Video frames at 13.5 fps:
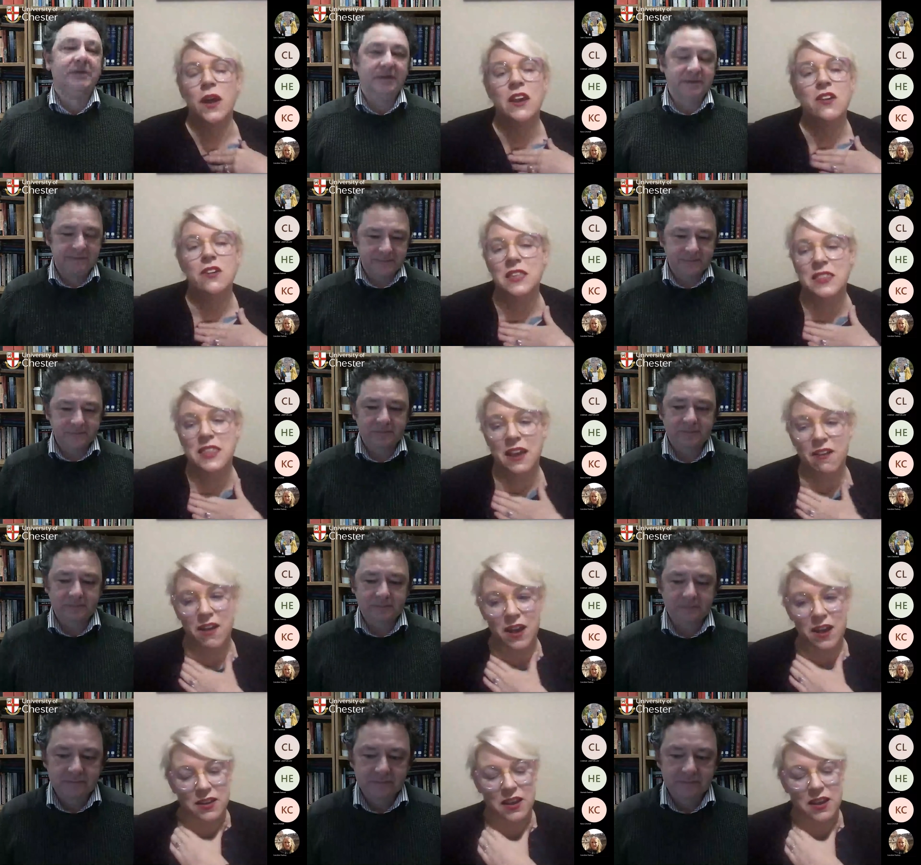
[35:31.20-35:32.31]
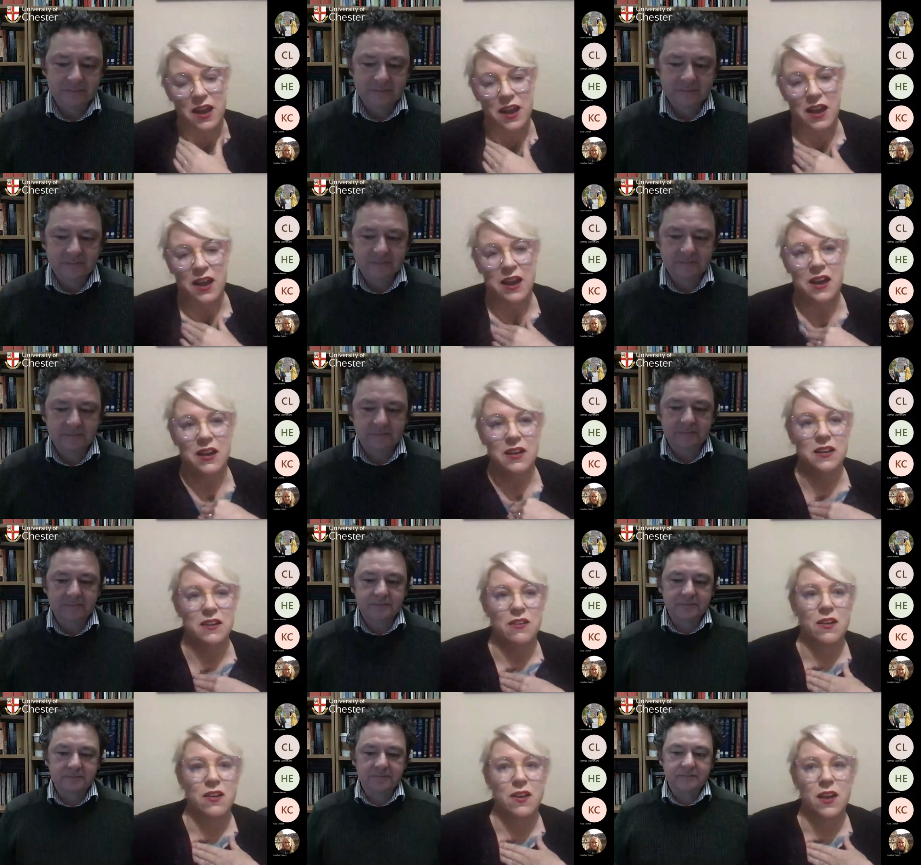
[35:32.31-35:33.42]
Speaker 1: know, I know that there are uh,
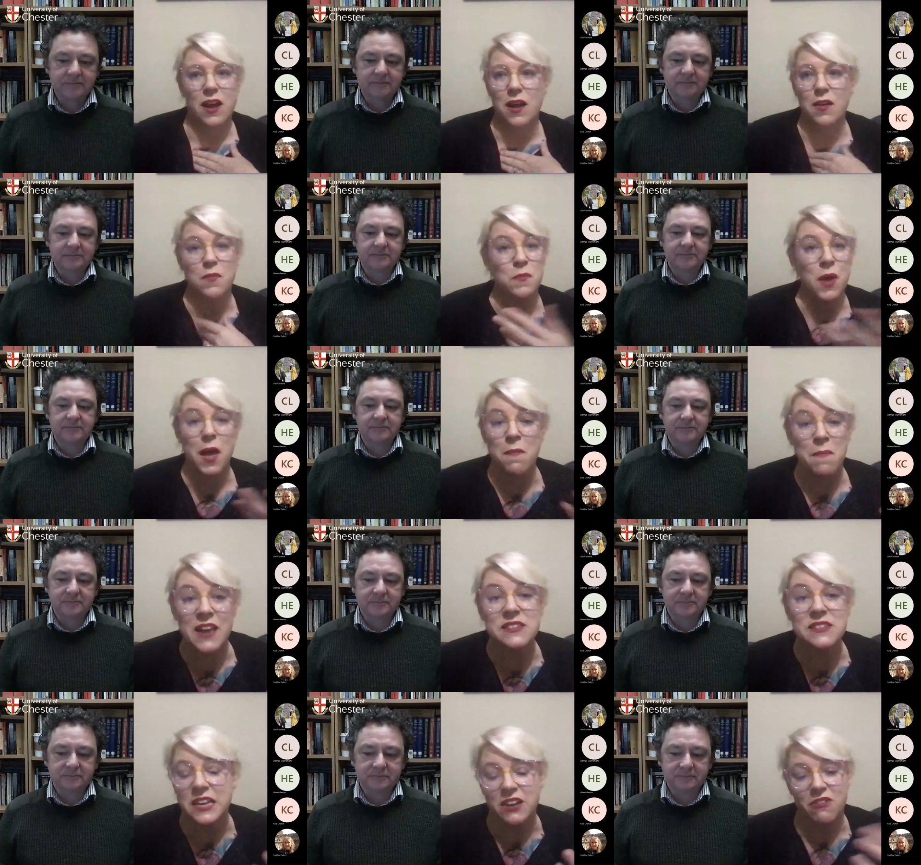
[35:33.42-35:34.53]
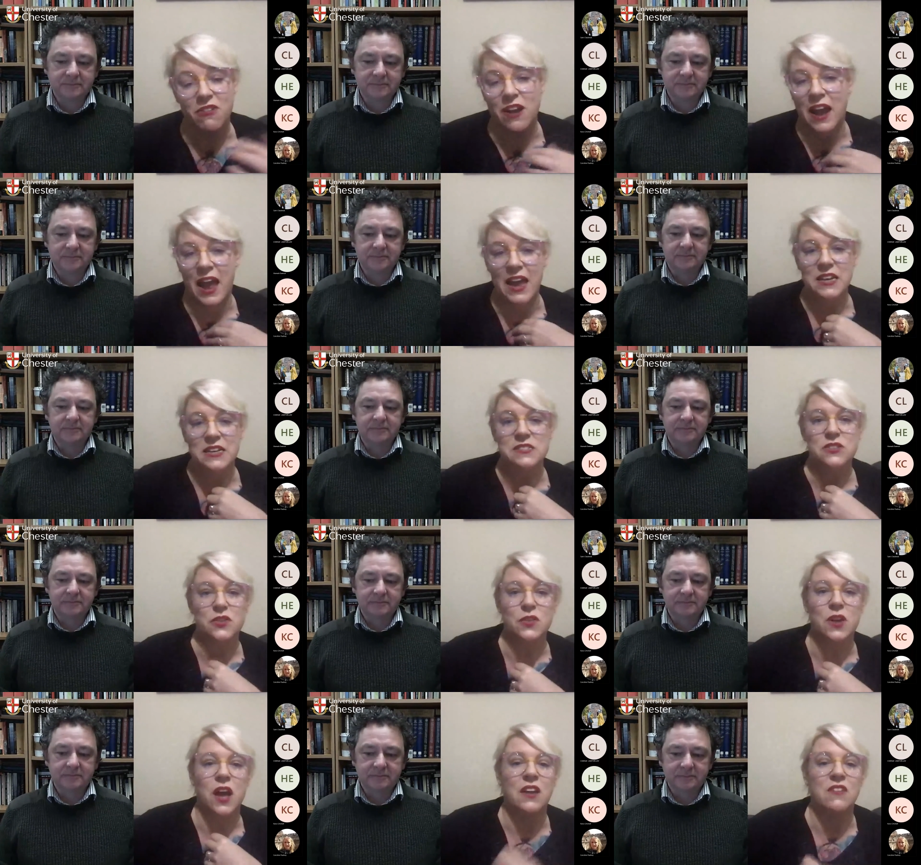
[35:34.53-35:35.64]
amazing
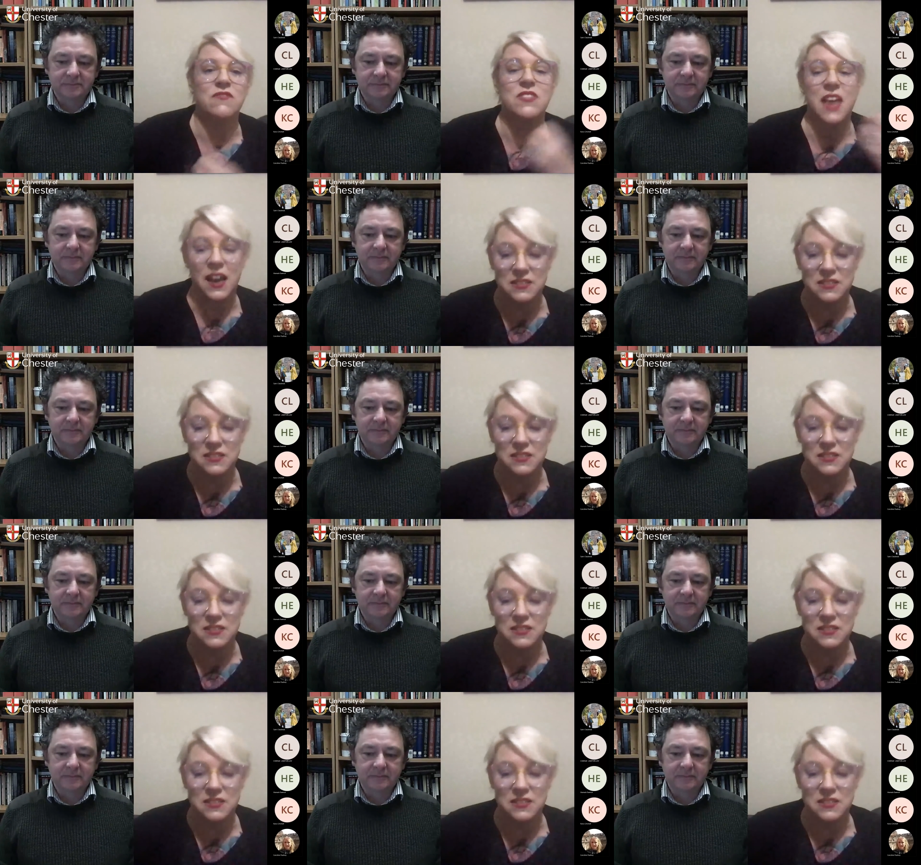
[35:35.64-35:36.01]
creators who kind of